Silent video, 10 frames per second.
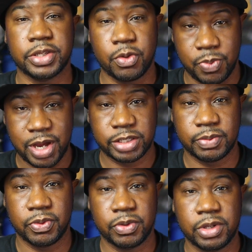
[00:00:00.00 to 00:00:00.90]
still
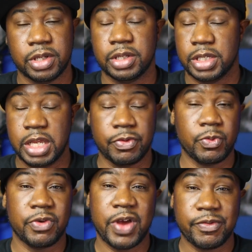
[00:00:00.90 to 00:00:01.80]
possible. Even
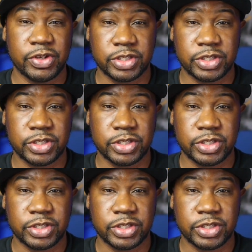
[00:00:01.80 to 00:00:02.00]
with having your